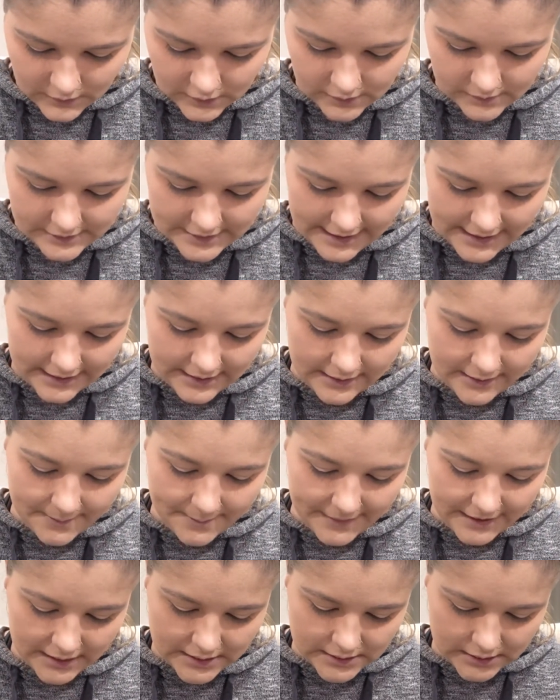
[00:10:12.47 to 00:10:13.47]
So I'm taking the
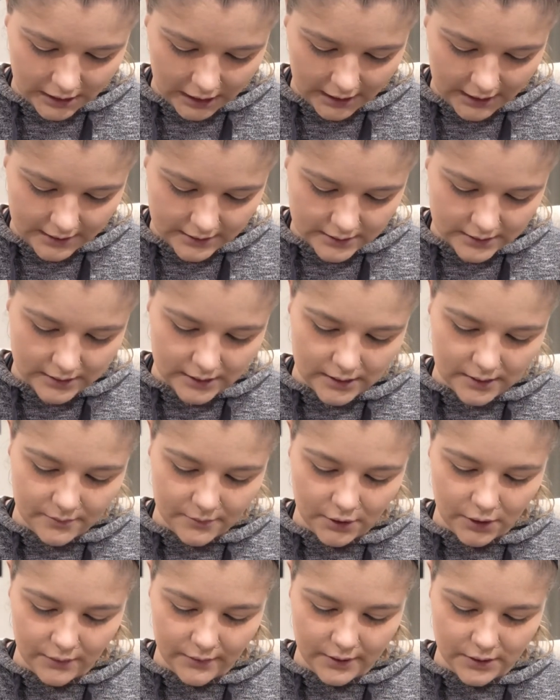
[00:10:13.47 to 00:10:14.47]
big side and
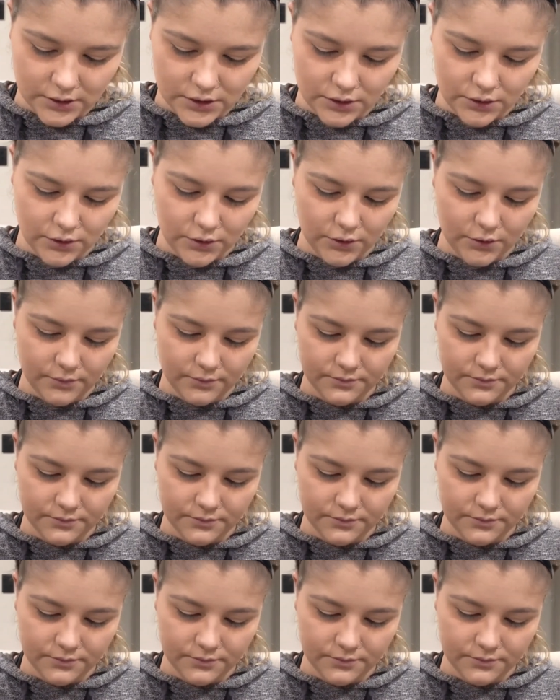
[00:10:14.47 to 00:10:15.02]
I'm going to